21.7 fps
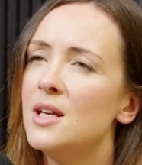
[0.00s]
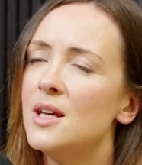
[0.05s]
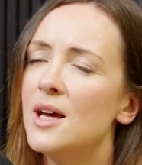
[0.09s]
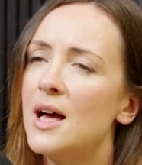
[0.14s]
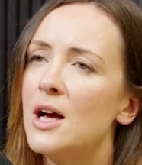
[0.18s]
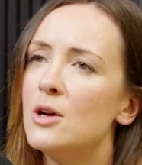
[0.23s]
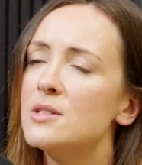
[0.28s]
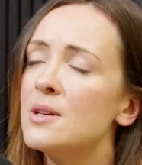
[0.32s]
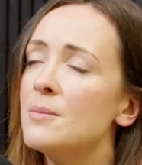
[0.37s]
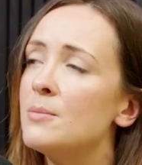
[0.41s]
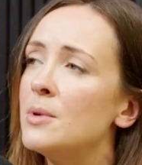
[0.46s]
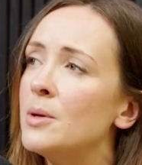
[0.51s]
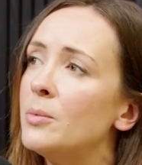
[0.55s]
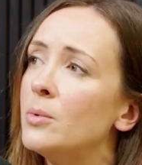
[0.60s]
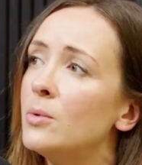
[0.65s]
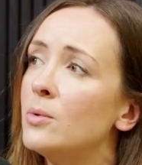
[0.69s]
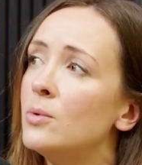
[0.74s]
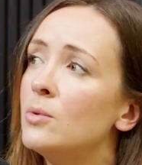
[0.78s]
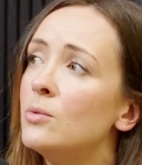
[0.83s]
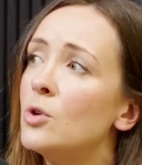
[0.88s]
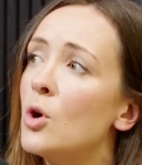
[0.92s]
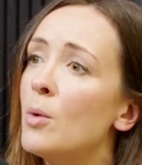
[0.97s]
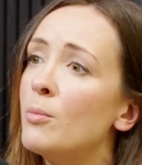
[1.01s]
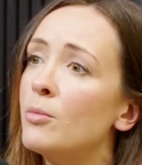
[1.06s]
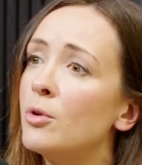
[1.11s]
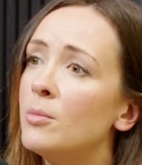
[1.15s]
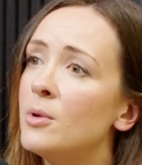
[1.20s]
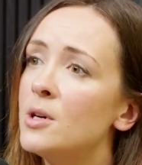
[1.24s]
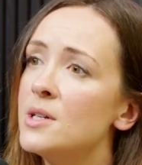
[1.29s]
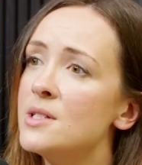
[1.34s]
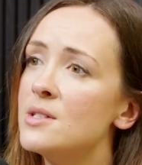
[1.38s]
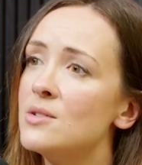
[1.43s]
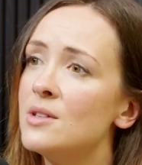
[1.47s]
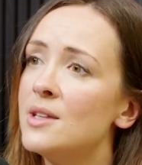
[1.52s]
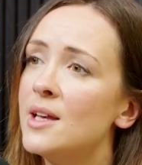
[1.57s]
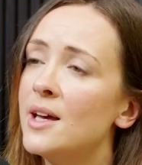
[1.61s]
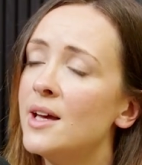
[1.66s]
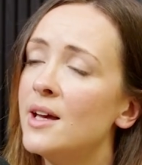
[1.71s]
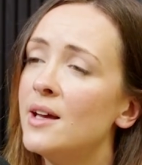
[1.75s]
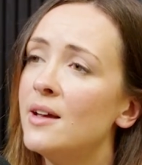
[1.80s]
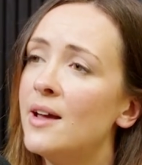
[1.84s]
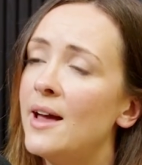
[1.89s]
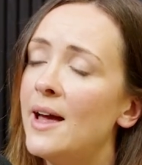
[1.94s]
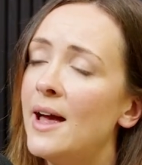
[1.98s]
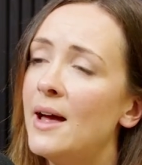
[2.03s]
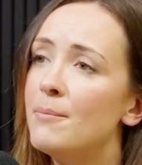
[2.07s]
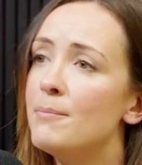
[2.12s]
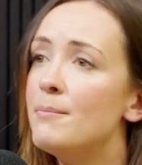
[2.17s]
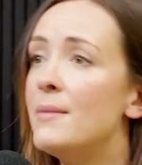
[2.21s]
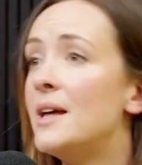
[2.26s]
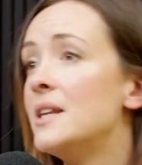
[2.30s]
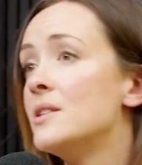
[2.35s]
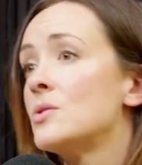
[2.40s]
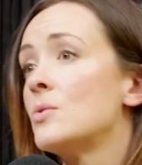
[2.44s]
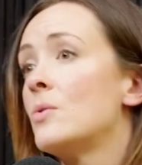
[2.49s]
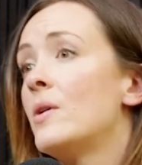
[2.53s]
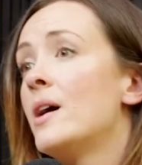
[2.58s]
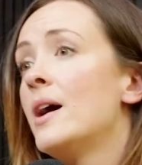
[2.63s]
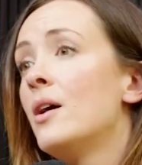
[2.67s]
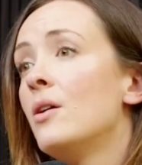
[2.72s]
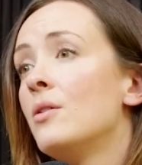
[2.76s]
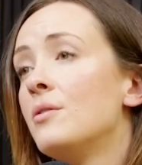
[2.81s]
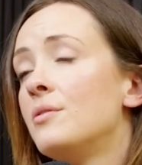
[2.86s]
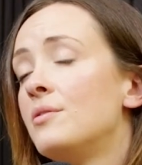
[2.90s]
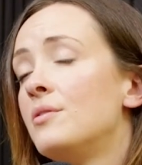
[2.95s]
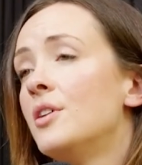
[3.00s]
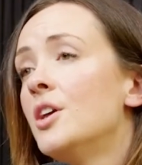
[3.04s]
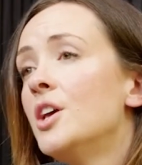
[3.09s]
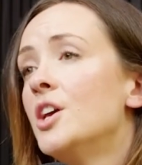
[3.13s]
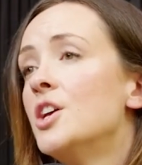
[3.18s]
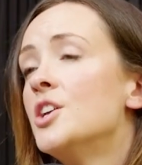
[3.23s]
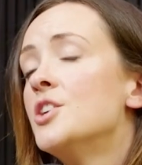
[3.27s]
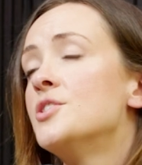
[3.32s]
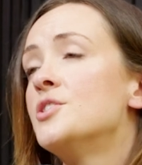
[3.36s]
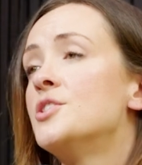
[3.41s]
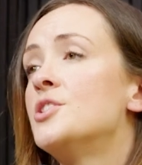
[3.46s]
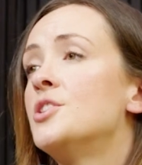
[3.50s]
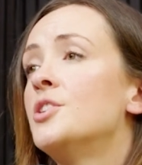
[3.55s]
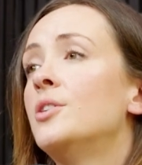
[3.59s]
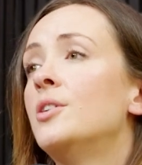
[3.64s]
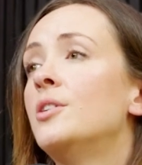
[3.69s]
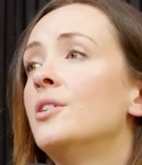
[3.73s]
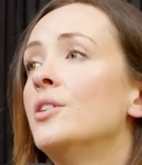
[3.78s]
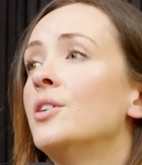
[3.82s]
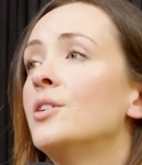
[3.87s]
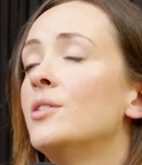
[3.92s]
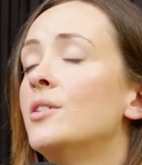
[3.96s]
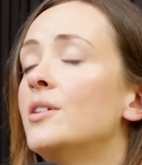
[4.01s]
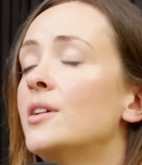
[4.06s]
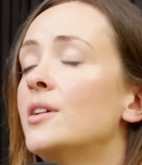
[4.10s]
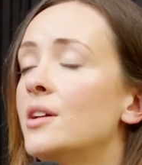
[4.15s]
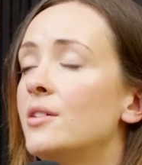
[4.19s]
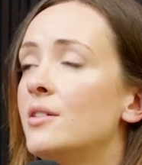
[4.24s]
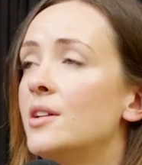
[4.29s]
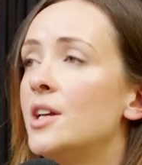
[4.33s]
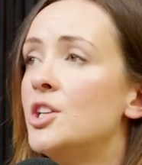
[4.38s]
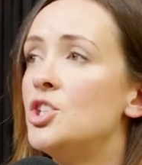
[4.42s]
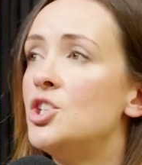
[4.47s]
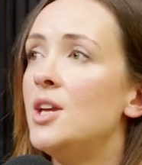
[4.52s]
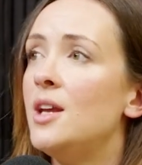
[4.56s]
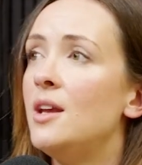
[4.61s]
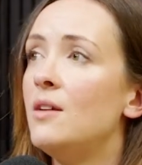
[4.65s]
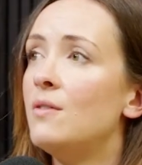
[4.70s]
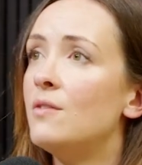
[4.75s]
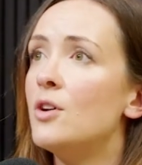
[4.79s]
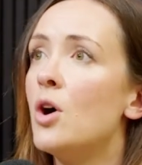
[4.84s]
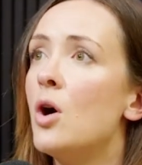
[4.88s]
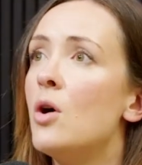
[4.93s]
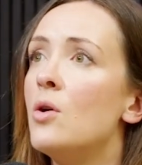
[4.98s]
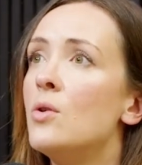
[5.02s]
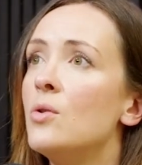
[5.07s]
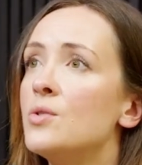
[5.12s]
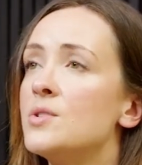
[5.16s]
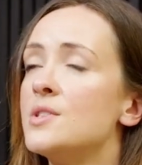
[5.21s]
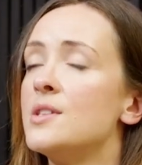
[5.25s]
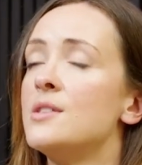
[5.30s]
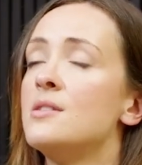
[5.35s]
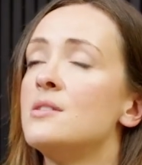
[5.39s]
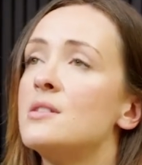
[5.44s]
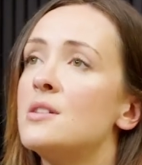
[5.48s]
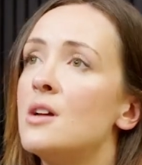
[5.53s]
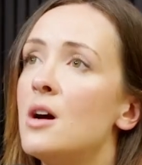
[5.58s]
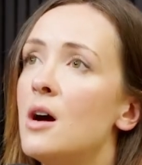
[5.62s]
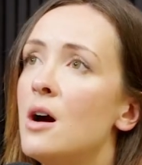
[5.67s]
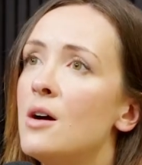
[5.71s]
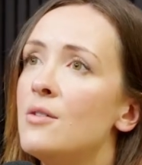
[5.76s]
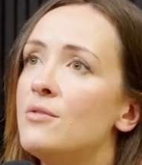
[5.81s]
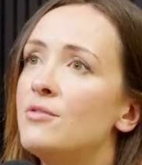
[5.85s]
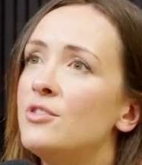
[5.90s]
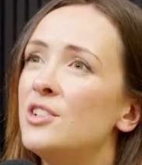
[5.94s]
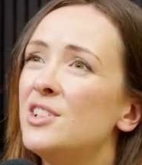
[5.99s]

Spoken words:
how some people compromise on their mental health to achieve goals and stuff.